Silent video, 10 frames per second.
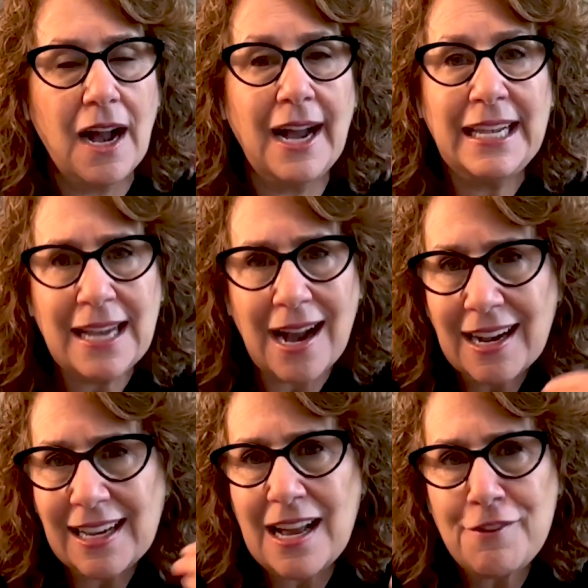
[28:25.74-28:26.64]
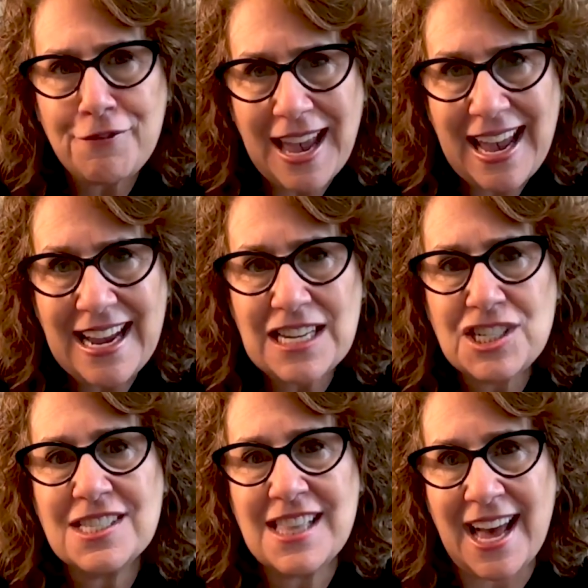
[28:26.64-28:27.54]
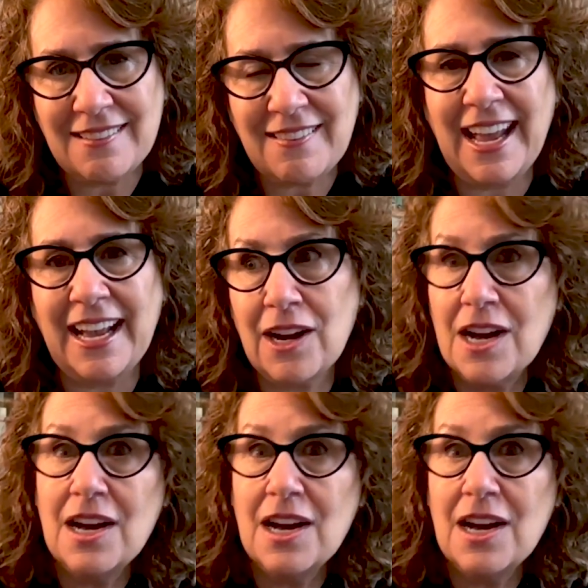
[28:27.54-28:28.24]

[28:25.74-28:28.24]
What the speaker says: a young enough age that like,